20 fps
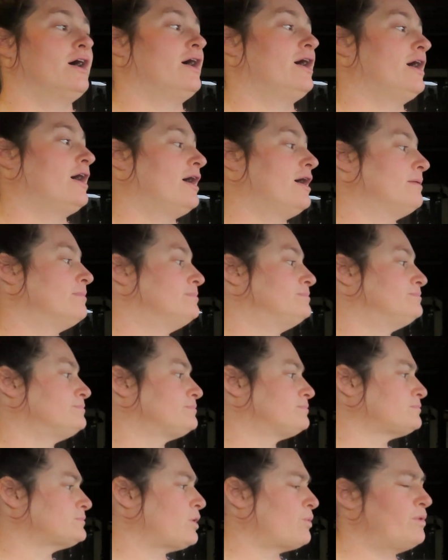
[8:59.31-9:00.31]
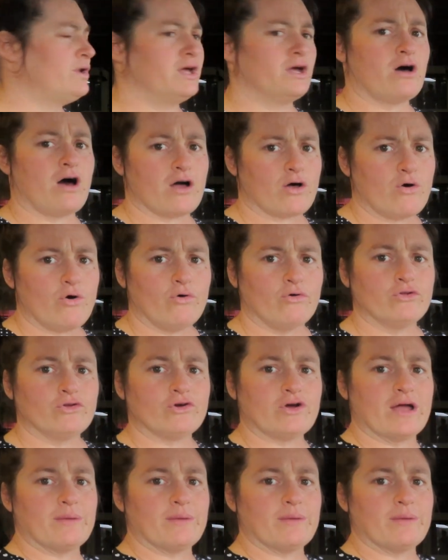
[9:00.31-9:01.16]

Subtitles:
When it got colder,